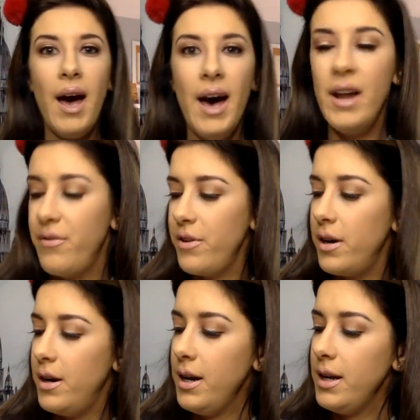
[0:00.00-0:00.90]
And for
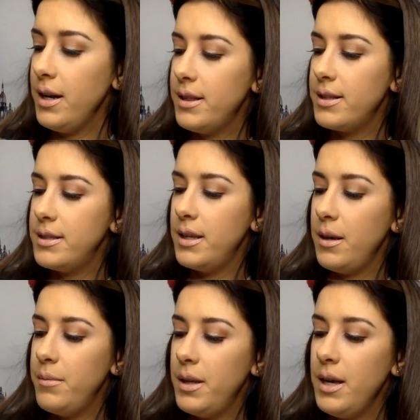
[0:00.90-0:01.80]
highlight, the
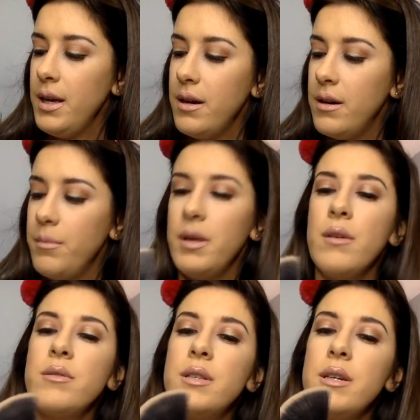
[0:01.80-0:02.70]
same thing, I'm
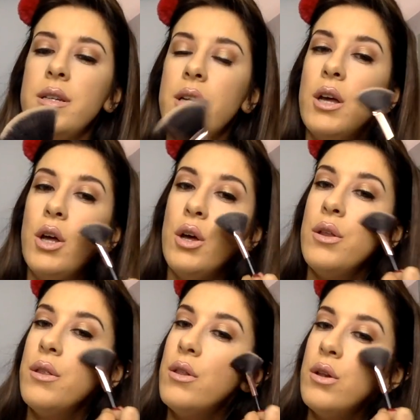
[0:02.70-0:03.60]
using
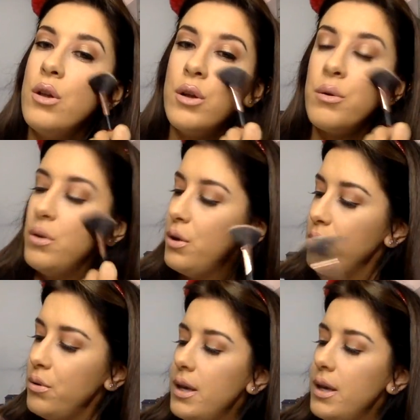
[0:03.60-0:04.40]
Lulu.